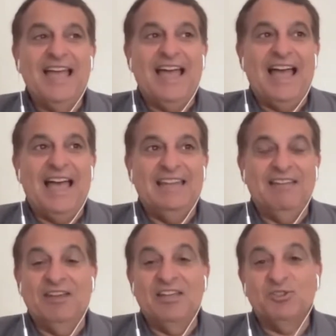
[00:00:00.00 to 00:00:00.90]
And
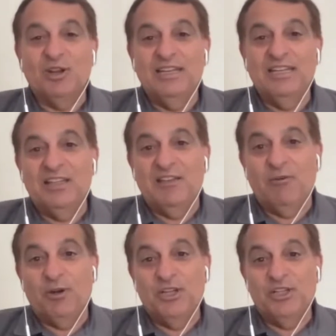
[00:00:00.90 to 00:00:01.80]
eventually the
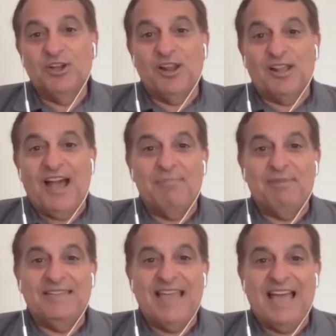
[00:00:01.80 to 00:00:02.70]
original
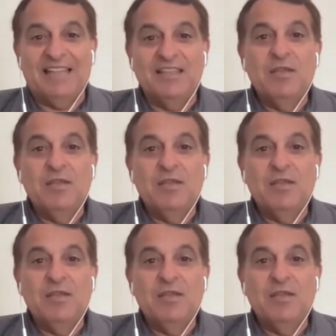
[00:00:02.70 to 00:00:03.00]
Copycat